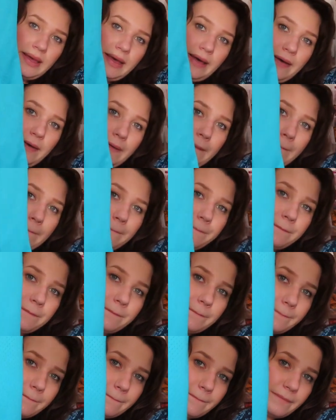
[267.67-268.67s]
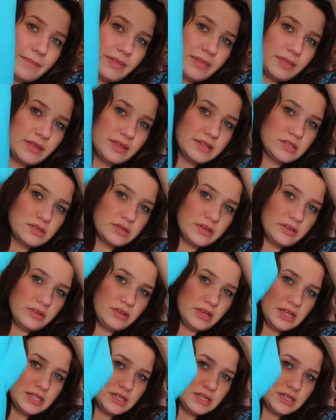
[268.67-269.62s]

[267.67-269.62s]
Um, so like, I